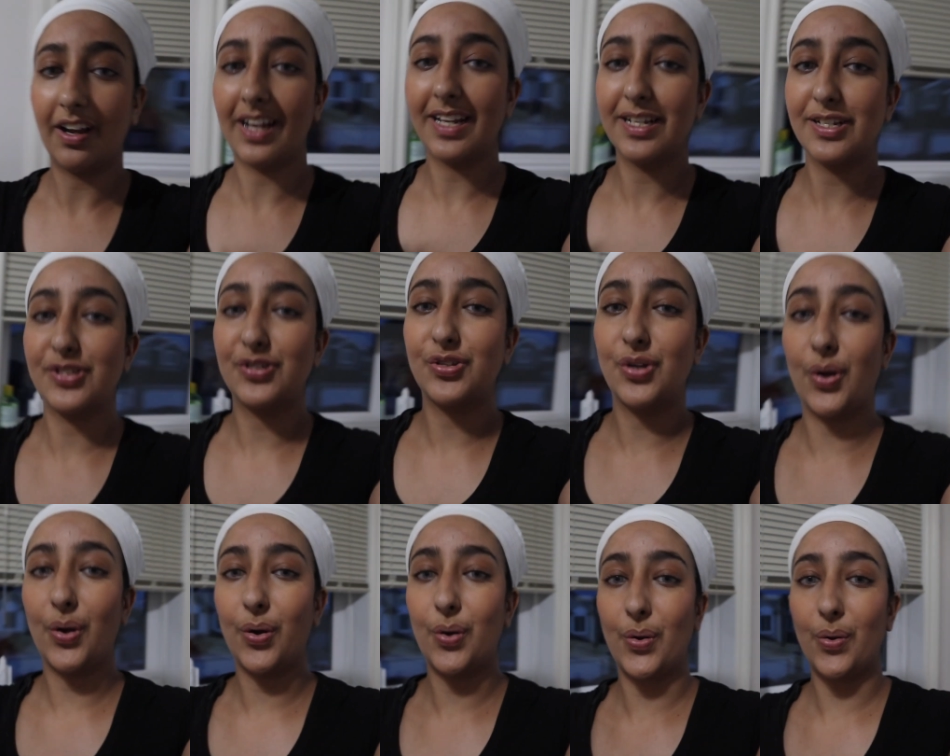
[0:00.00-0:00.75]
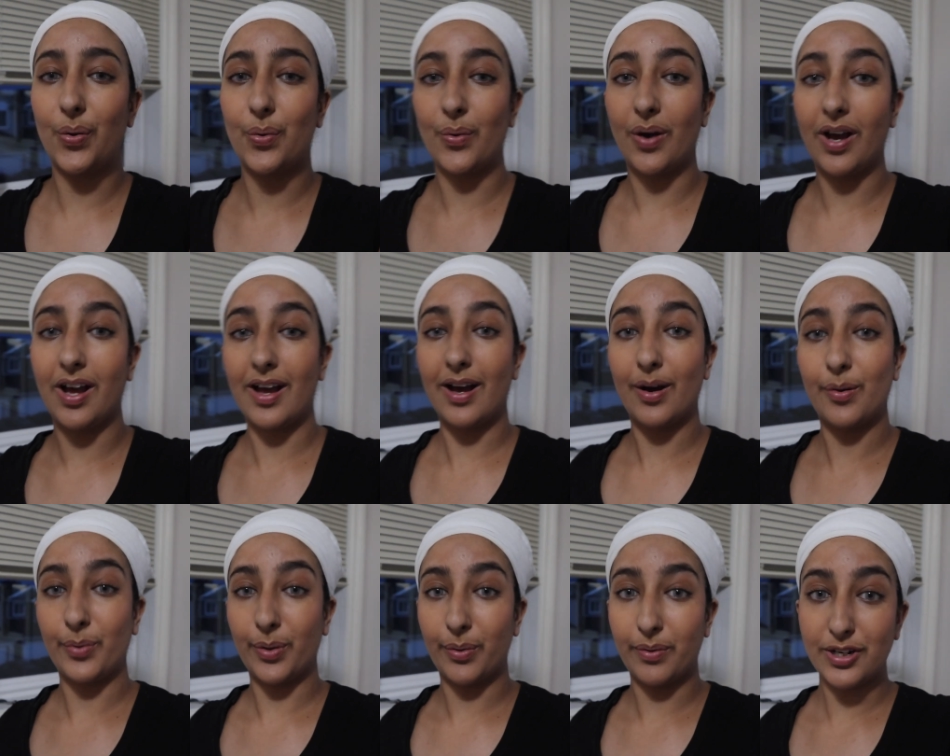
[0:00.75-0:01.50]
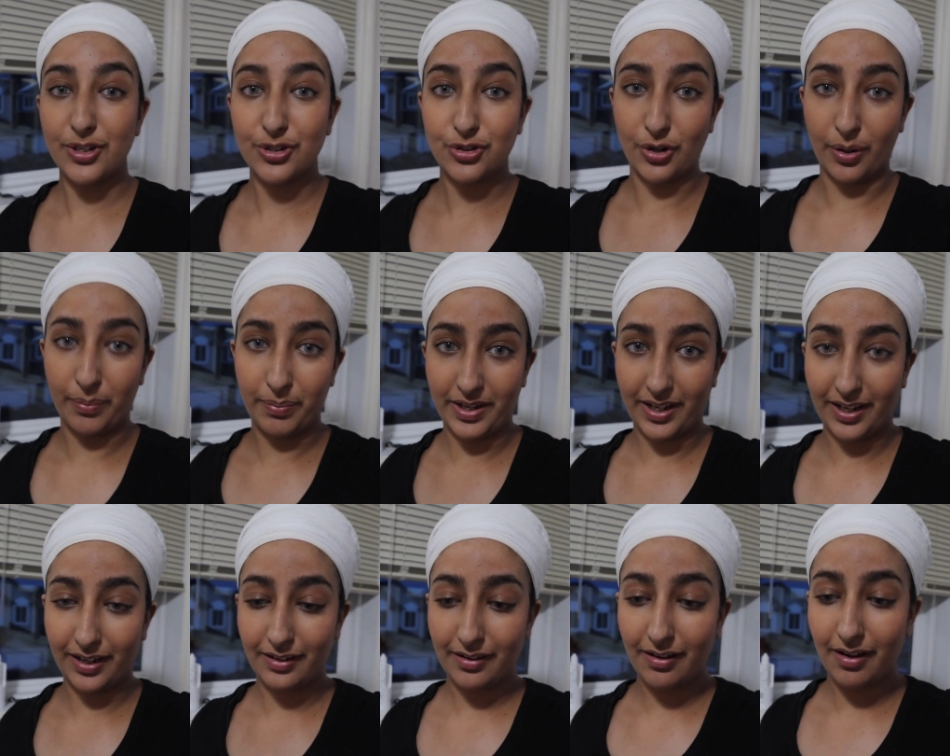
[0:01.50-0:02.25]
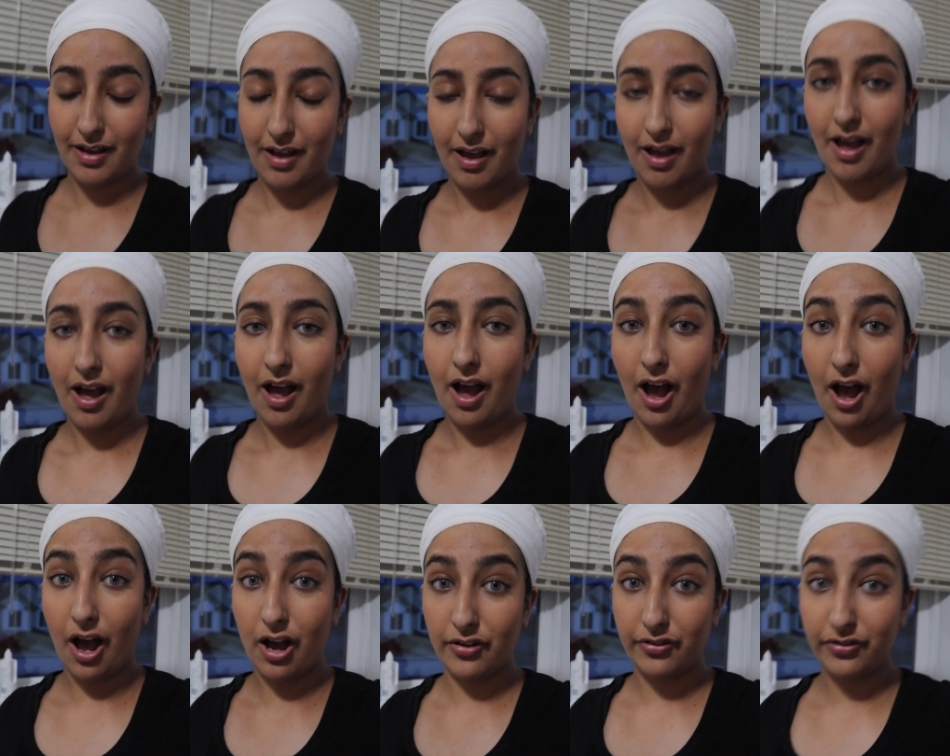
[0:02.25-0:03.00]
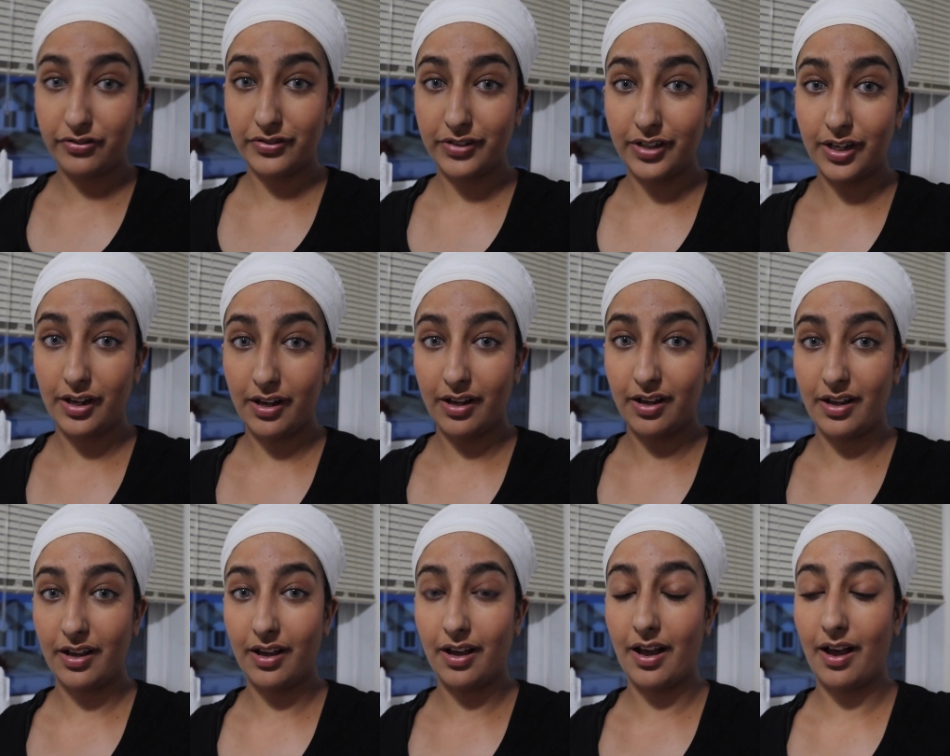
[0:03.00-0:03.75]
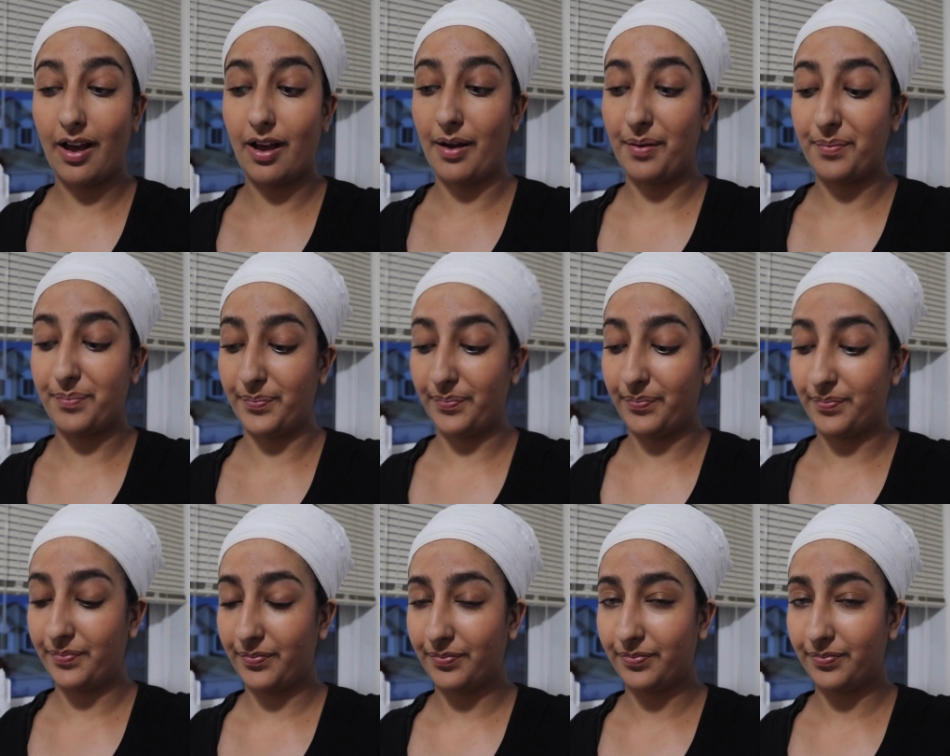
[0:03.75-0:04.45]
guys, so we went shopping after um,